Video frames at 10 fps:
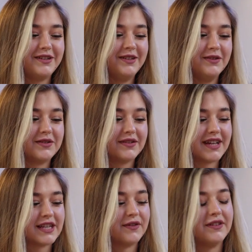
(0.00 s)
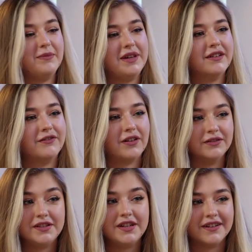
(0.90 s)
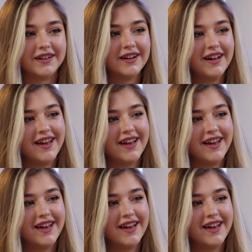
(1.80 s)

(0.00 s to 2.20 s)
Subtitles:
to successfully be a volunteer